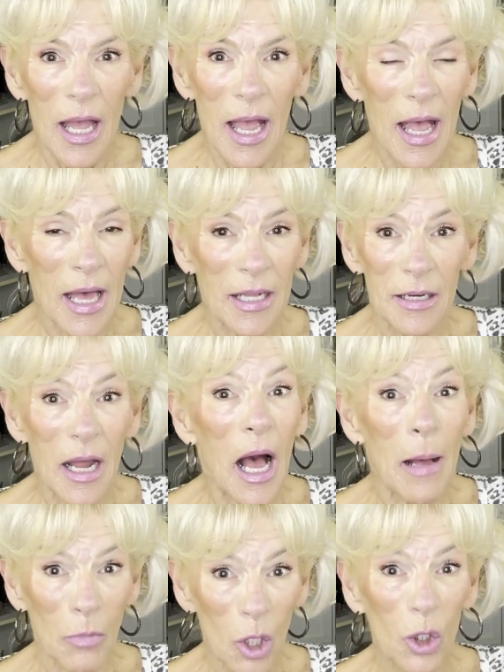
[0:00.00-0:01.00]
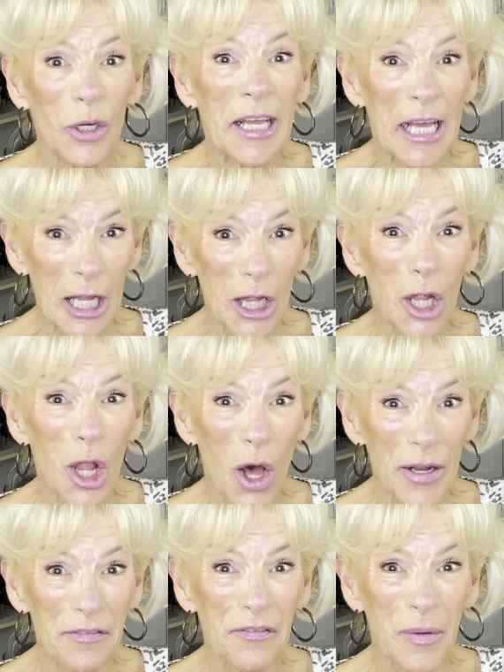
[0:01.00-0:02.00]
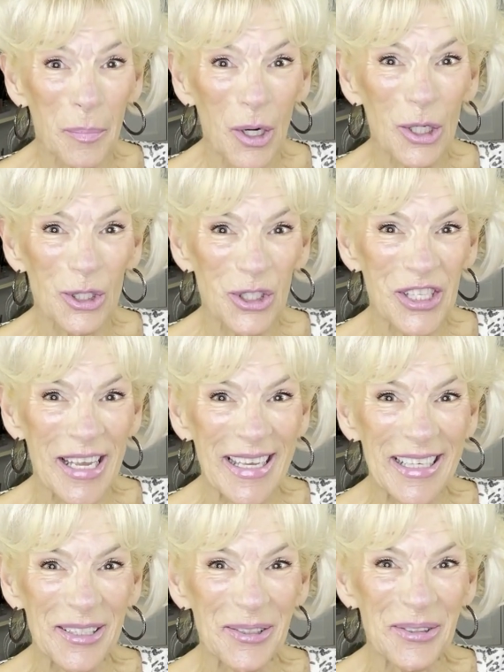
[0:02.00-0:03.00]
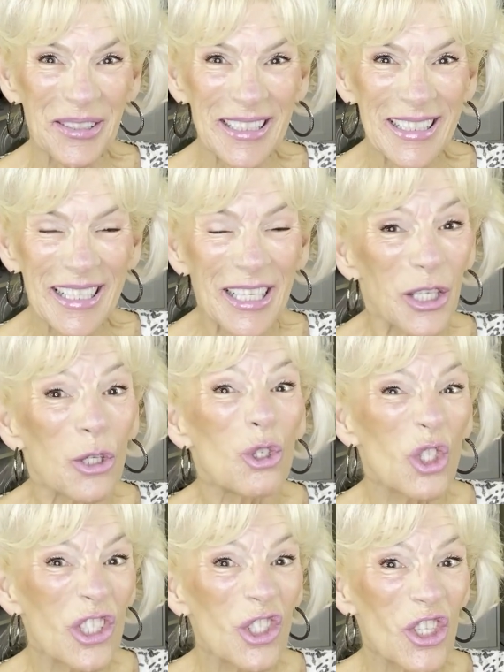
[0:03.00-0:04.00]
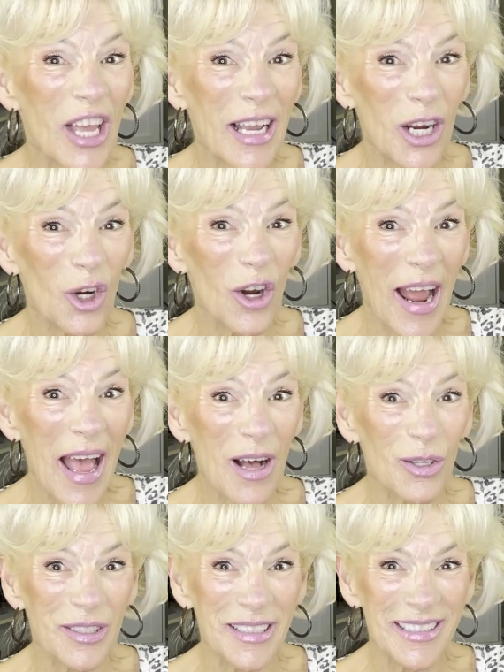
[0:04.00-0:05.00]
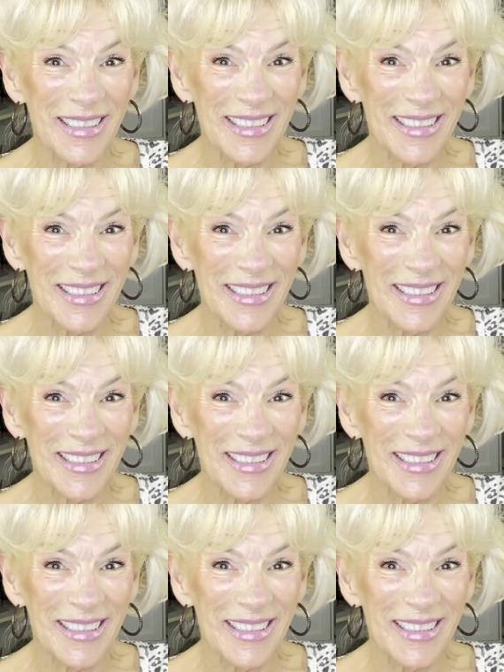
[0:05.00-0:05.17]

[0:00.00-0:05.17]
And I'm learning a lot from her channel. You should check her out.